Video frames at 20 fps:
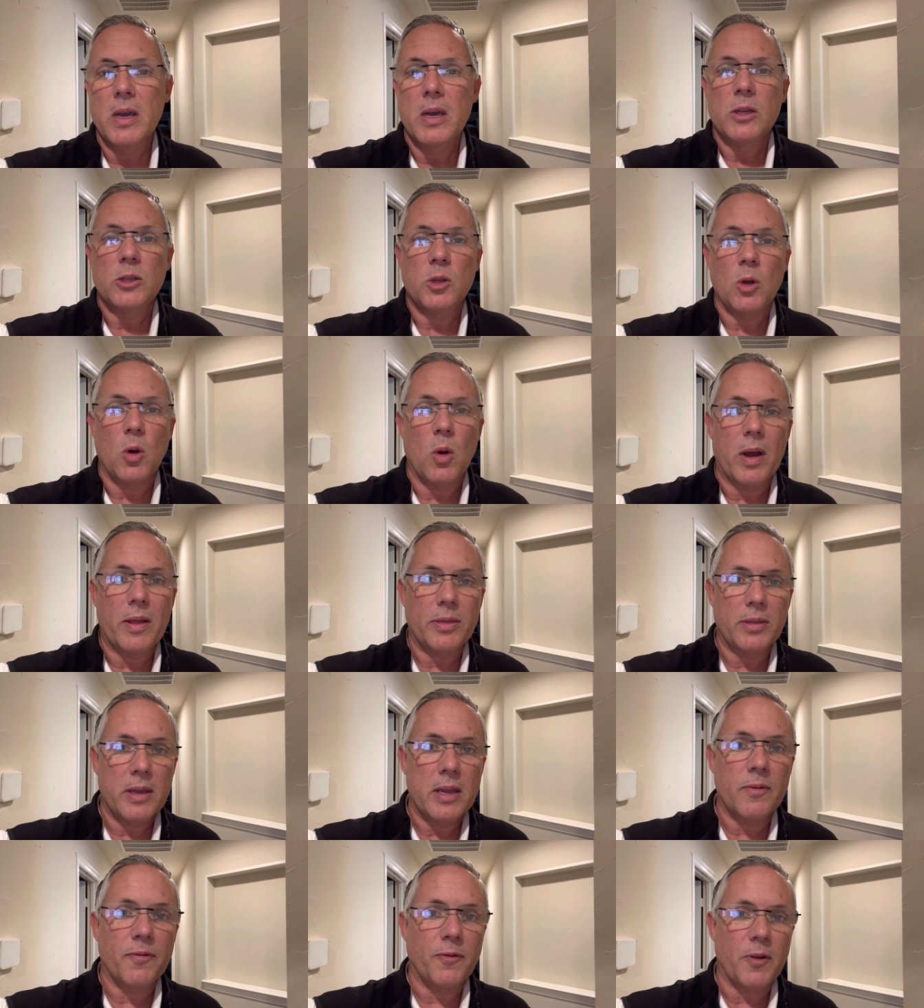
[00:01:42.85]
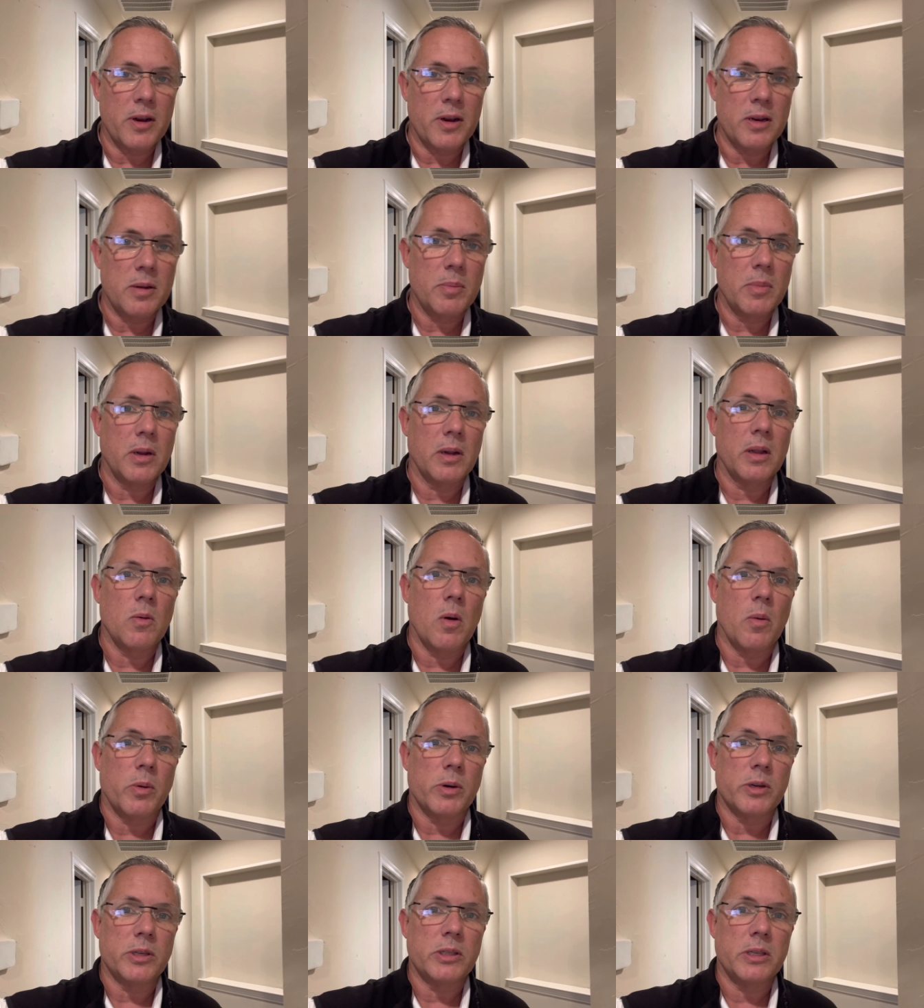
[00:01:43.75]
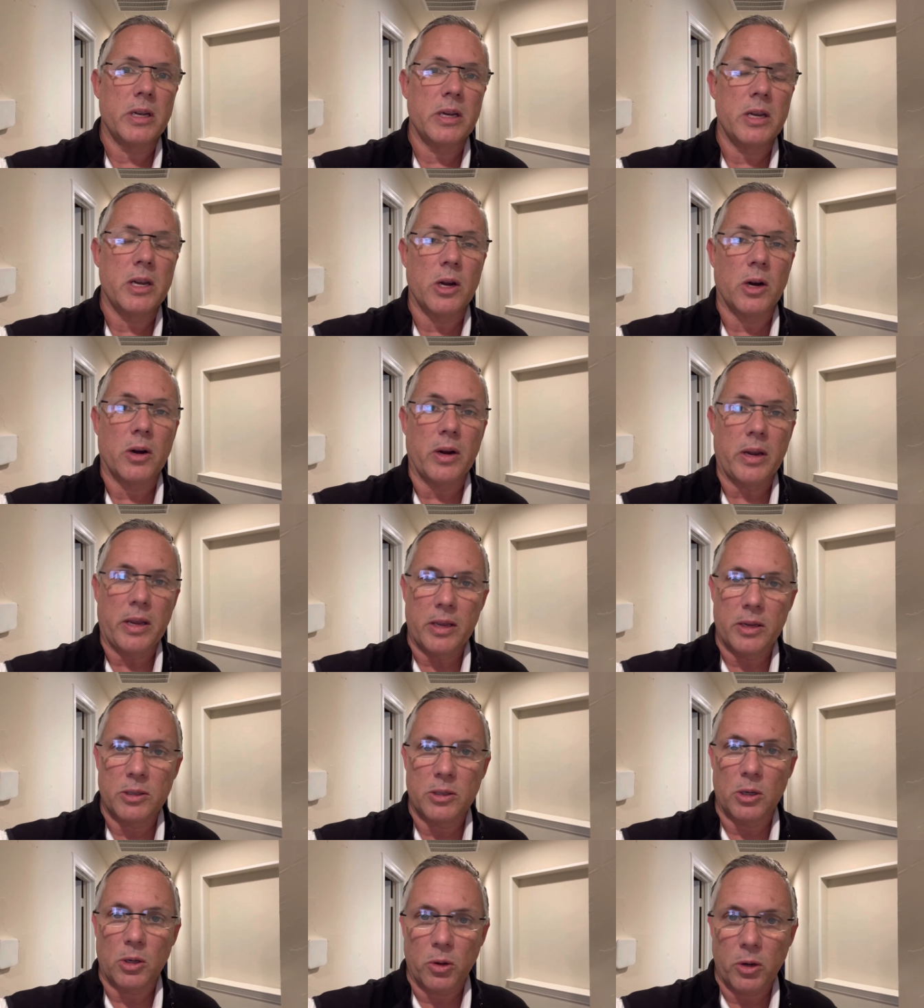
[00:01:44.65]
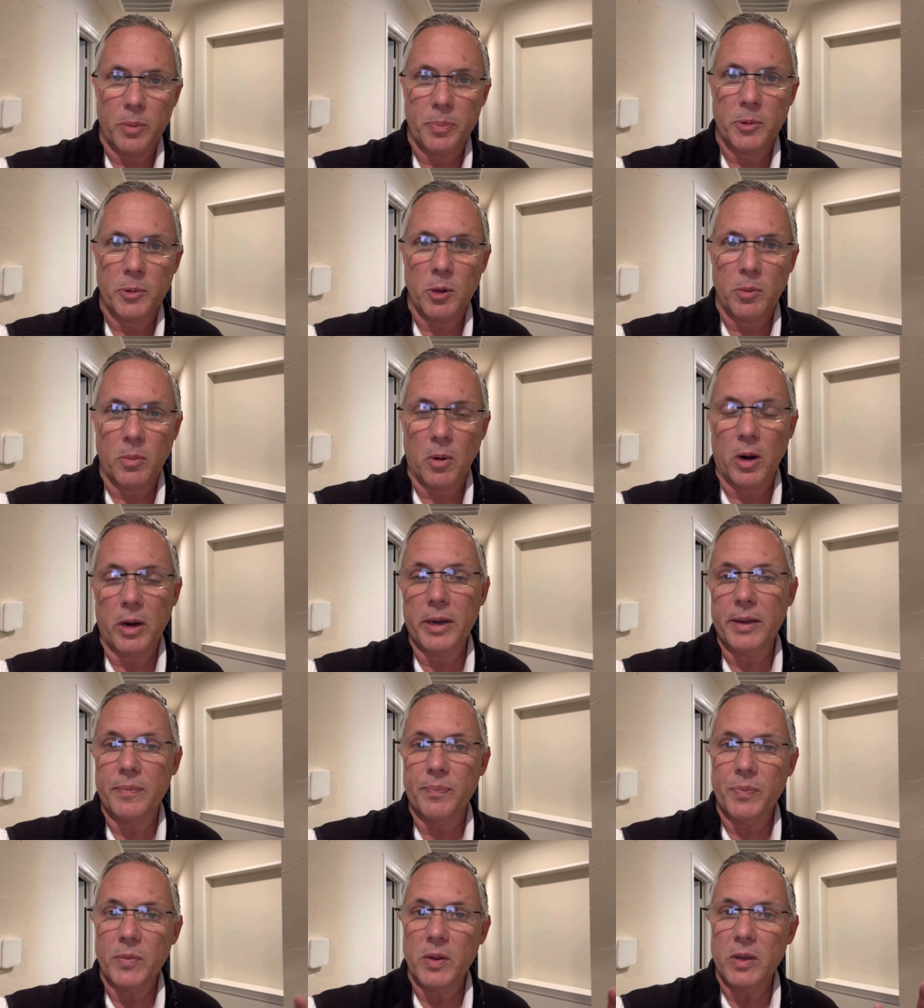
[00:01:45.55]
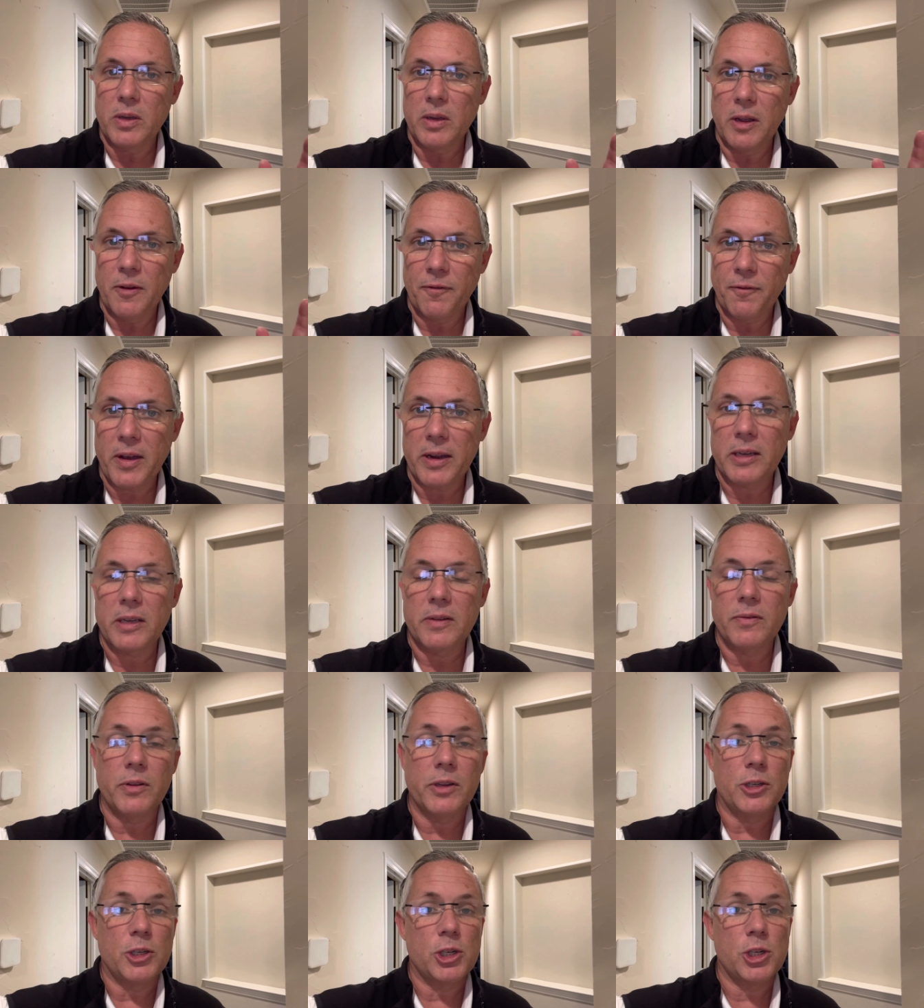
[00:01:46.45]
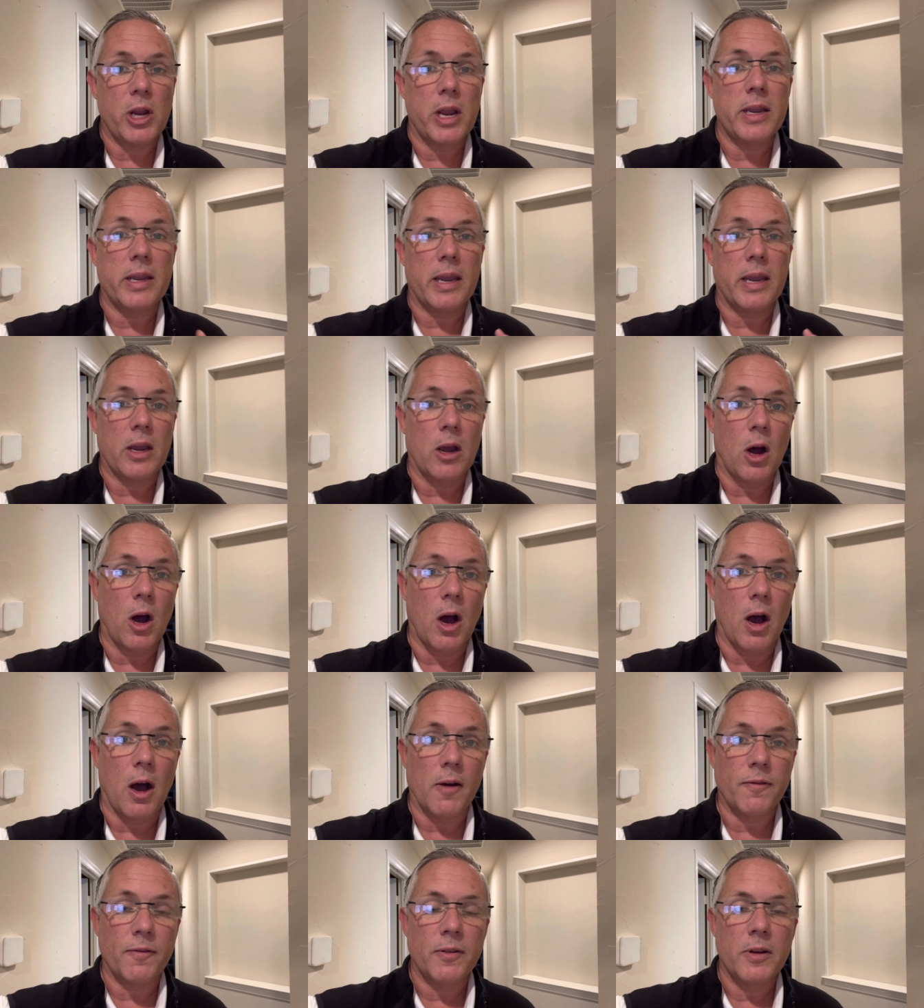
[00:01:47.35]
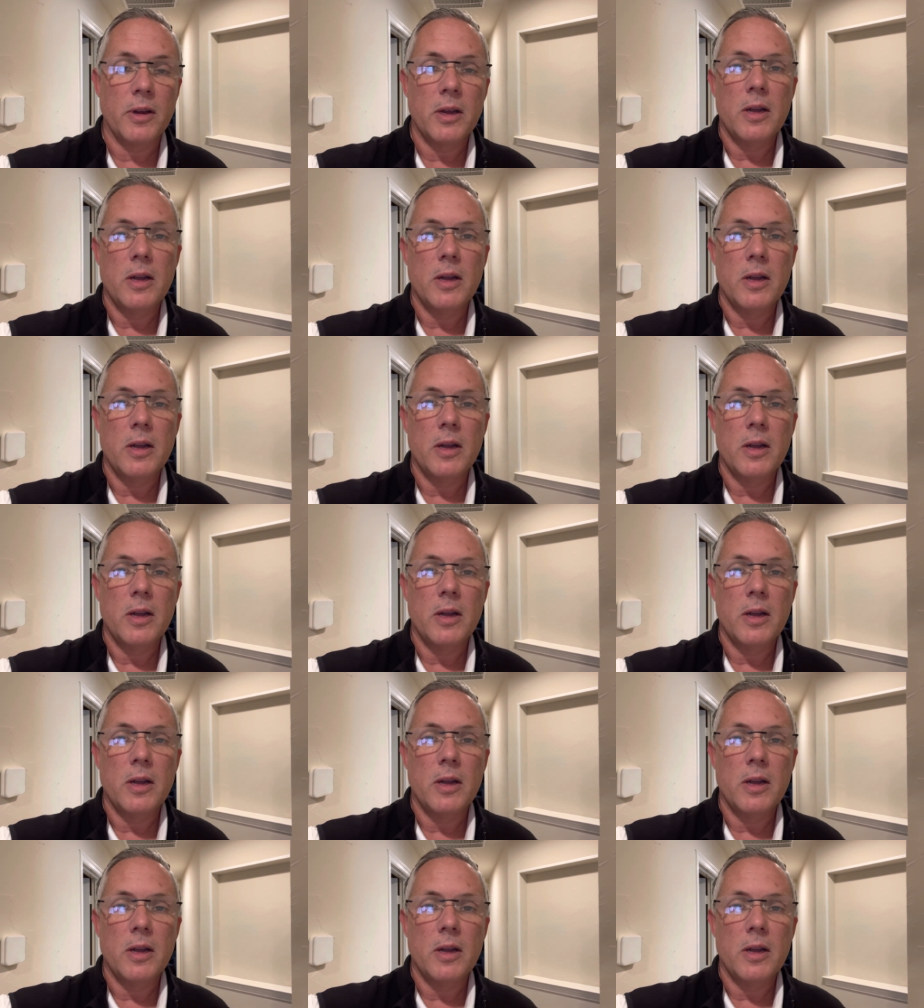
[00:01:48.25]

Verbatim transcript: So I think fundamentally what we're seeing here is the crypto market effectively shaking off